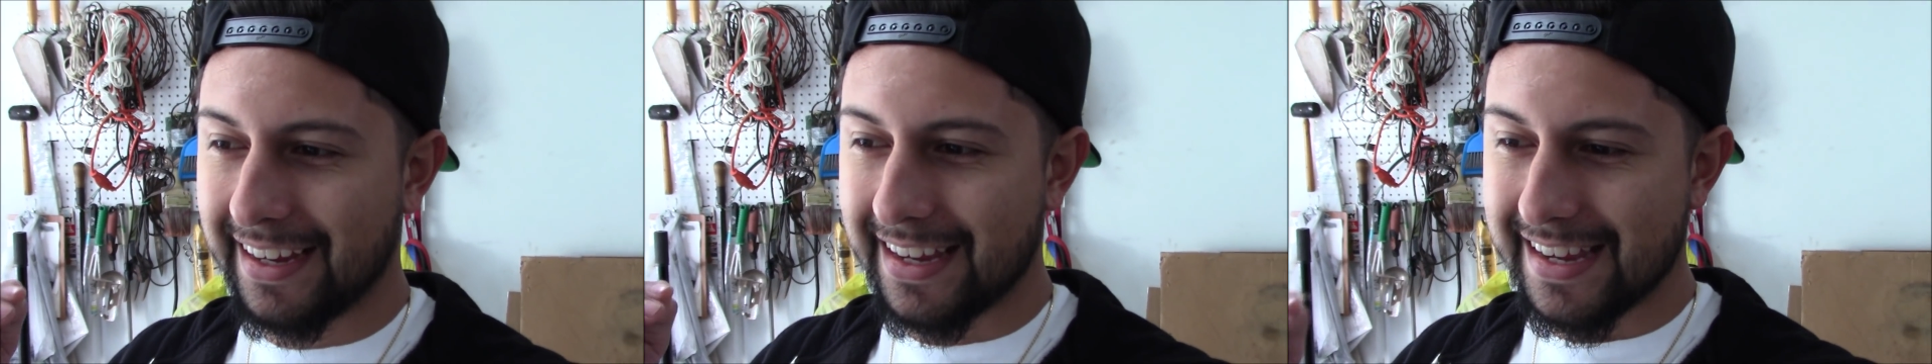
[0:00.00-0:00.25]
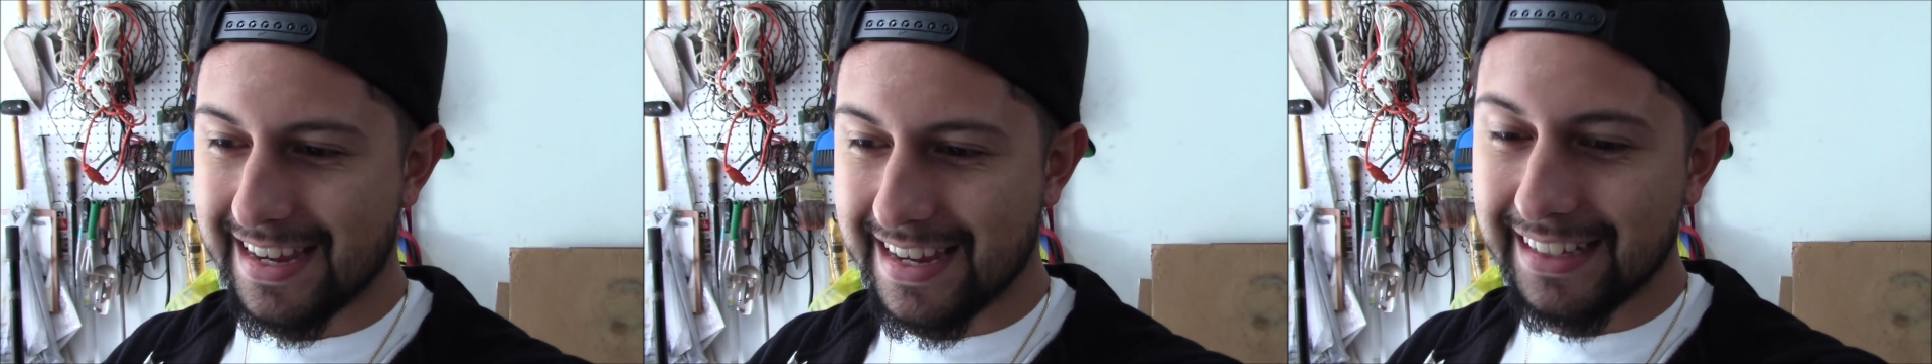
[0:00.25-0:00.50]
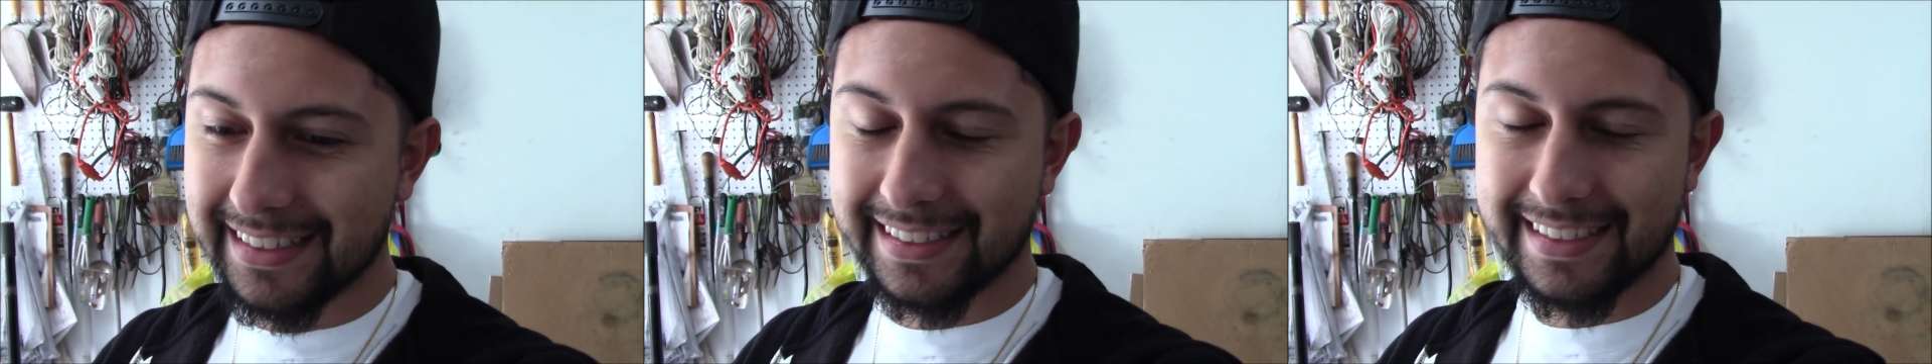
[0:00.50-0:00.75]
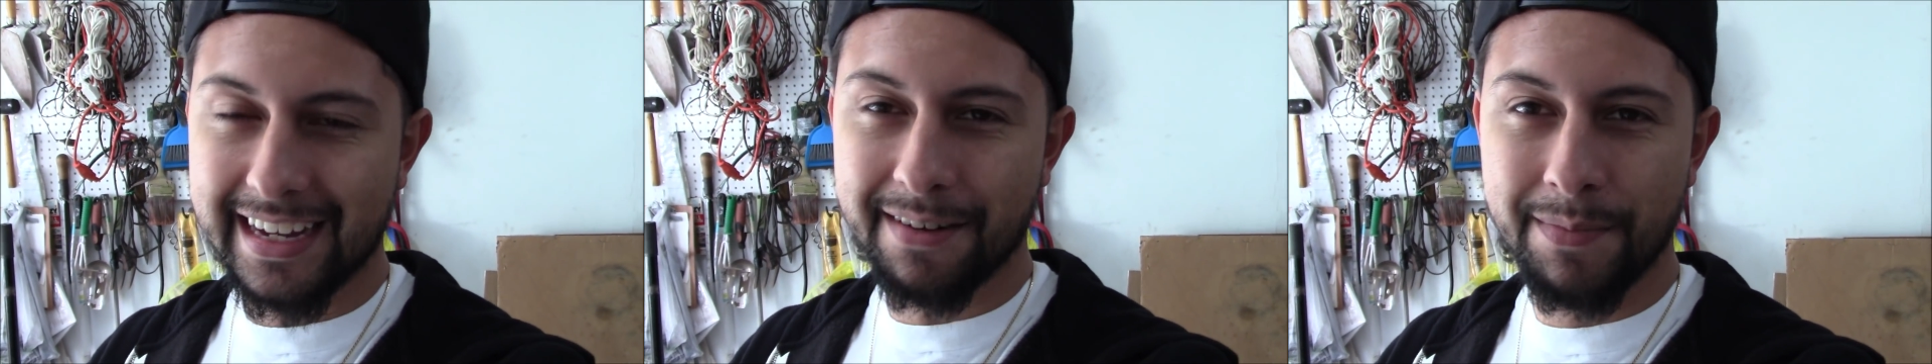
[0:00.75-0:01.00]
He
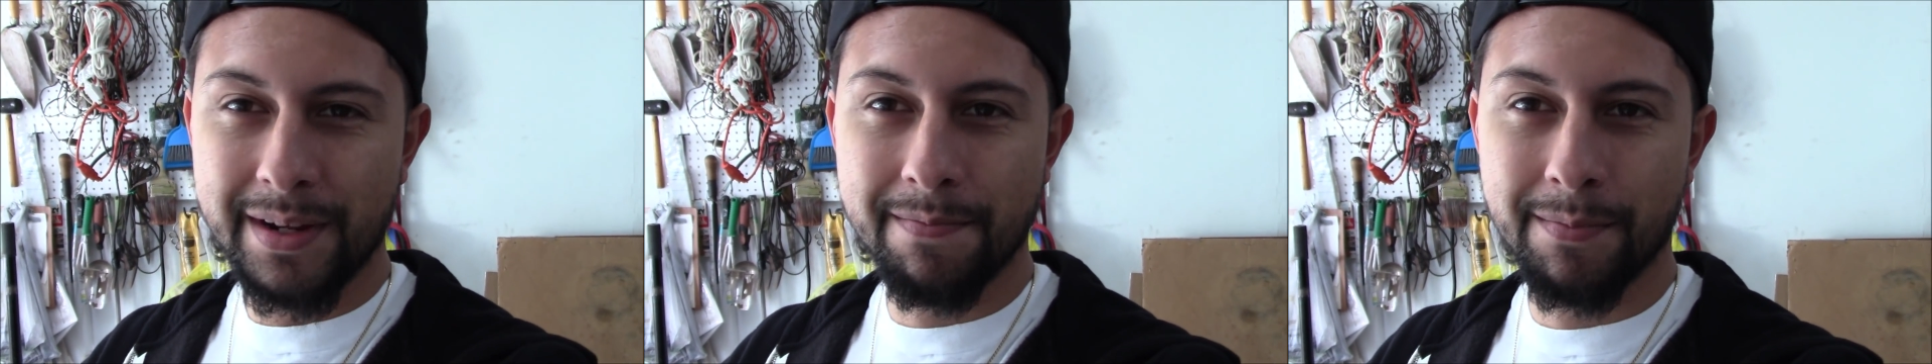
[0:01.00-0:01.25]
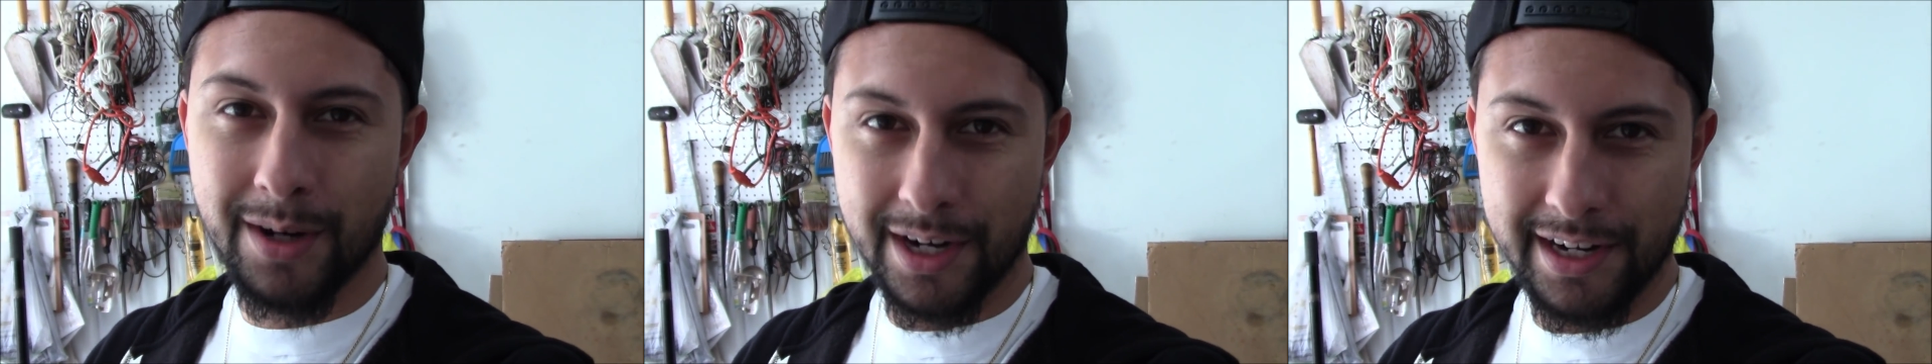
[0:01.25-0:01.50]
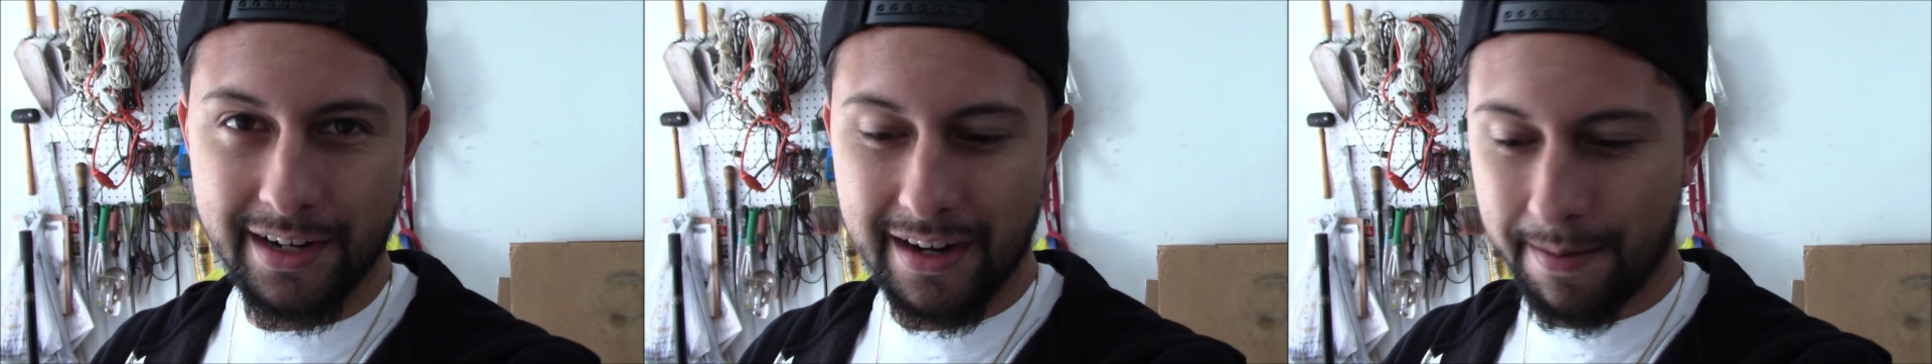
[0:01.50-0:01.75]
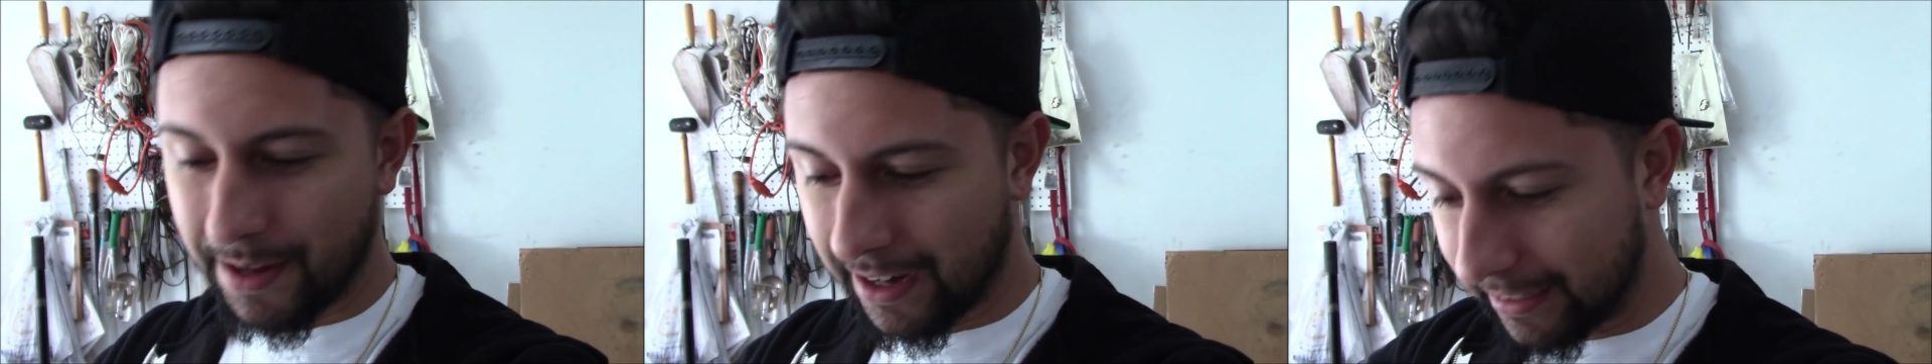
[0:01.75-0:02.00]
sent me money,
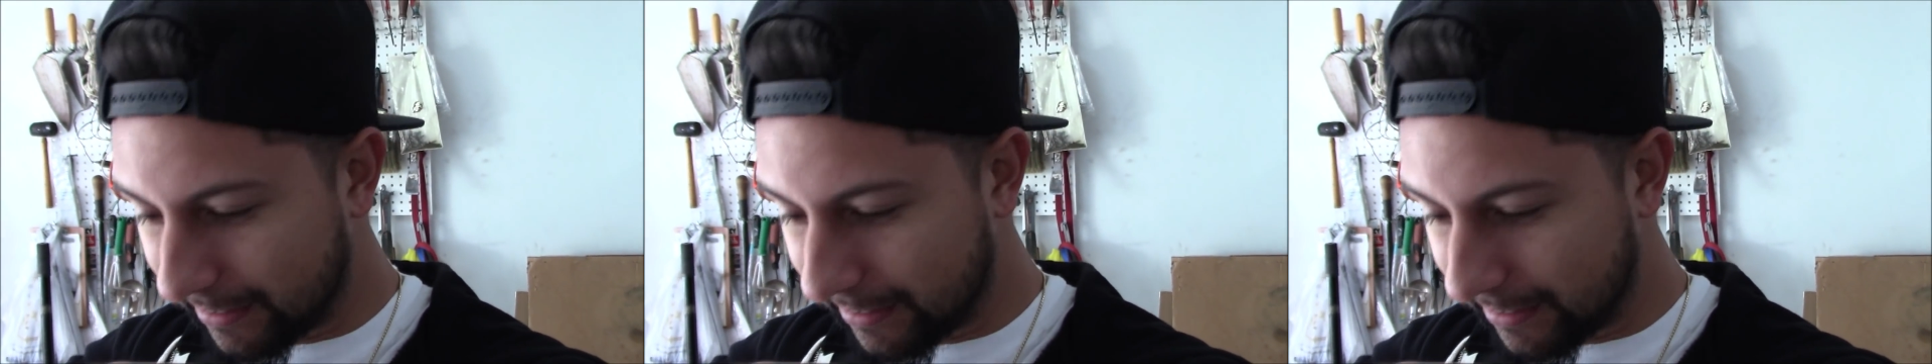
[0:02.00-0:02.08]
I'm not going to